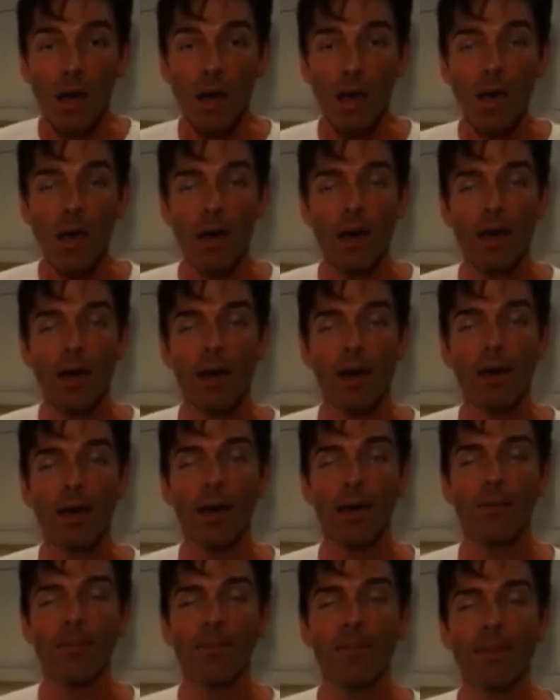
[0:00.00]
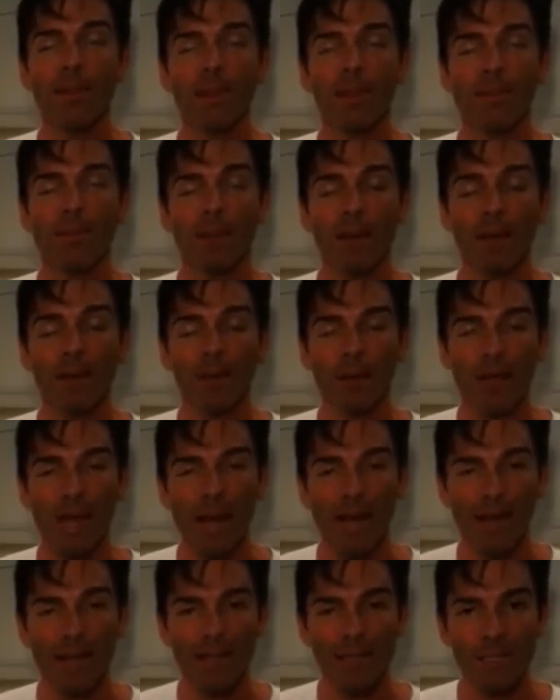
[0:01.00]
I'm feeling very
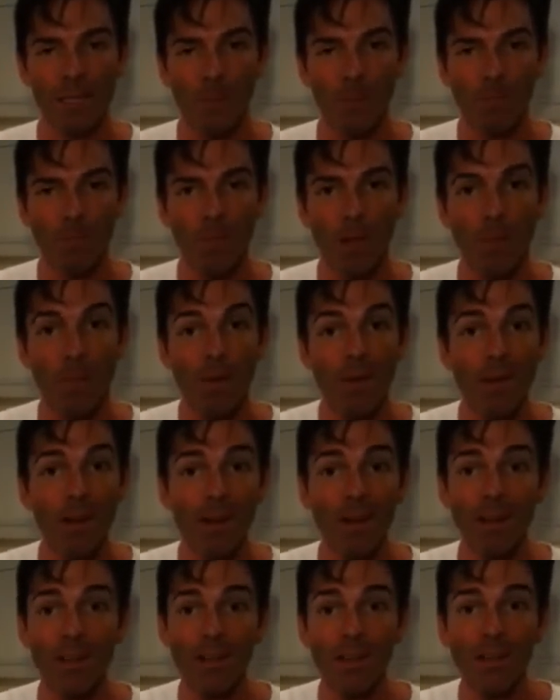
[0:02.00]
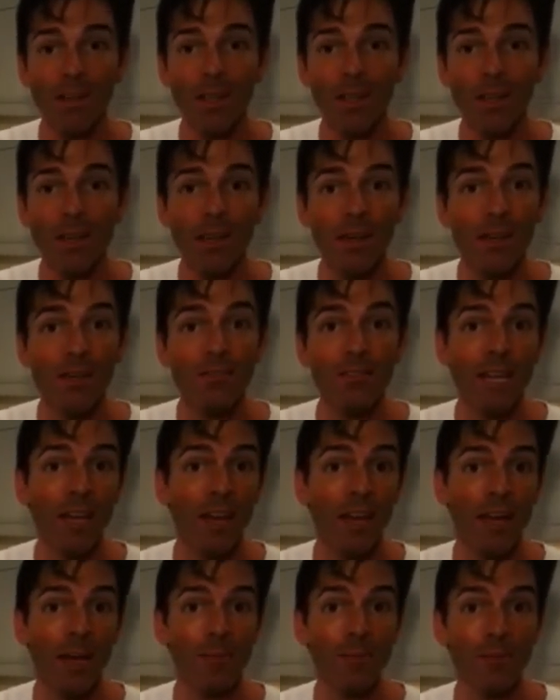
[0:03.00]
relaxed, but not nearly enough
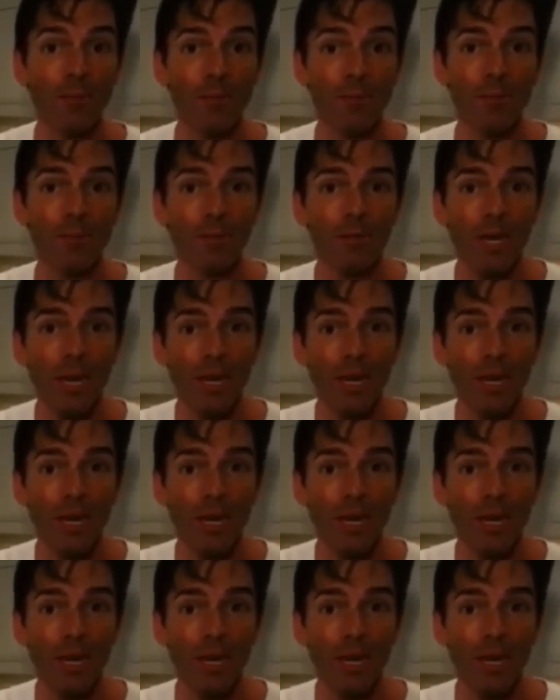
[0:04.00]
time to